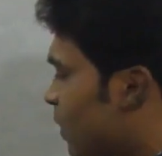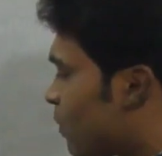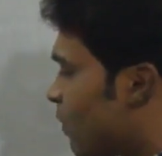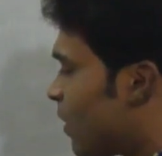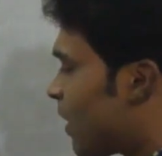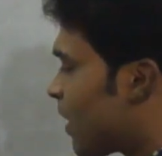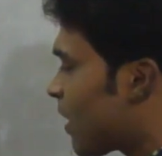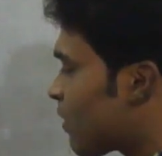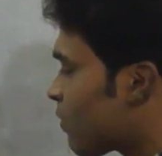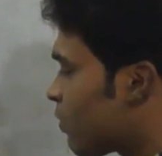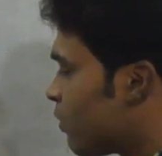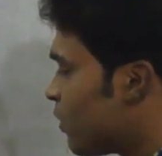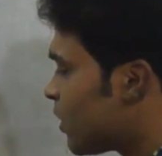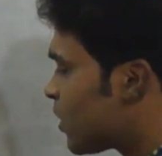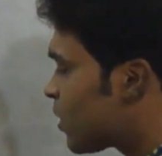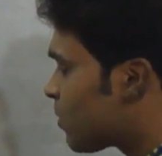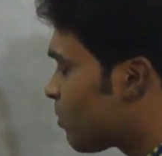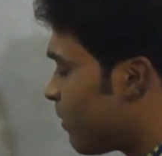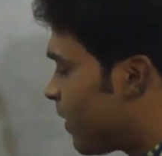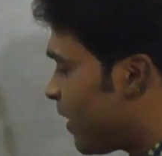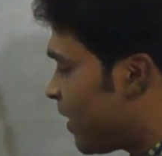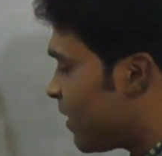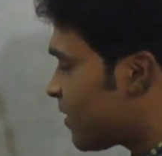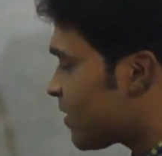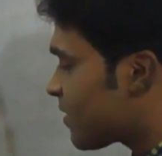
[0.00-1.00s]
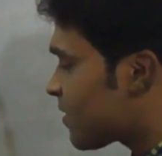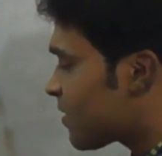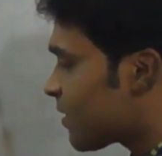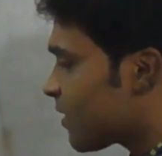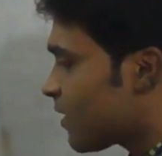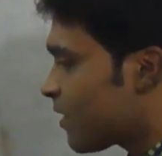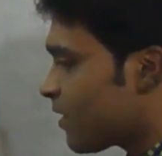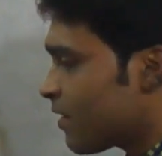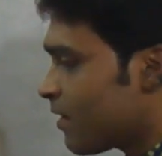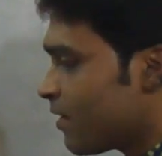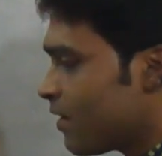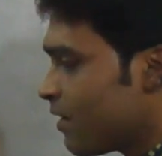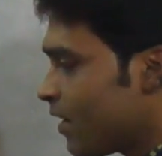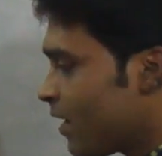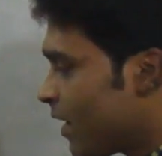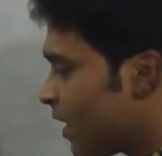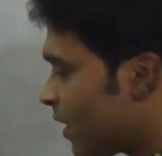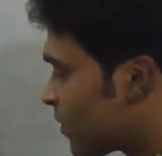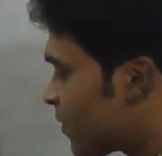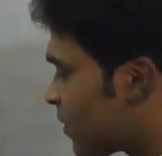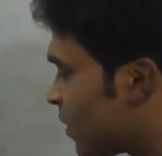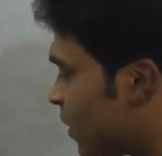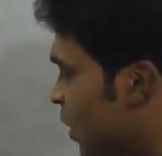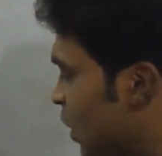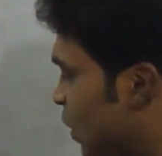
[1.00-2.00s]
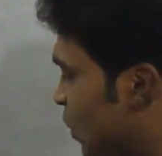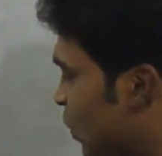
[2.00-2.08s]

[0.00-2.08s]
word which means actually